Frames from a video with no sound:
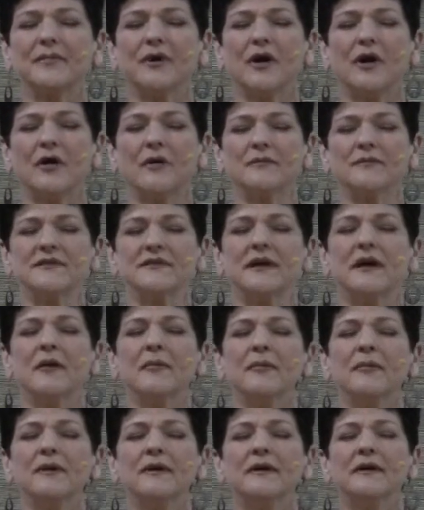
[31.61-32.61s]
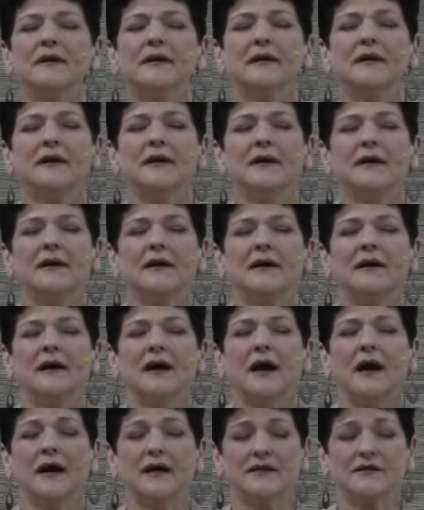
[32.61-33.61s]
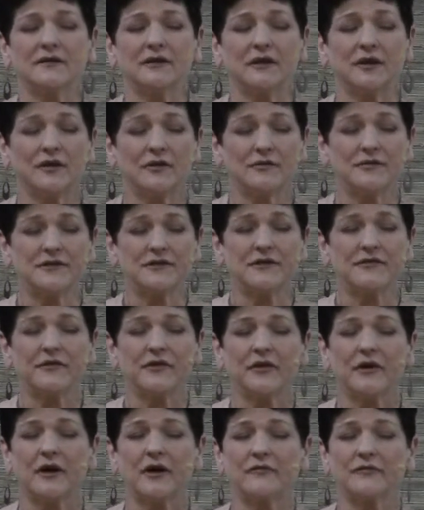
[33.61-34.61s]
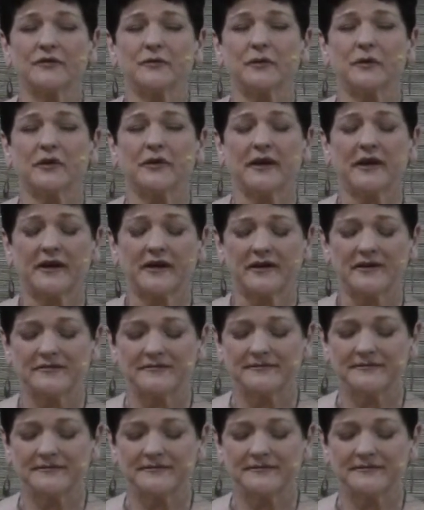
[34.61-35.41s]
palms up, eyes closed if you're comfortable there.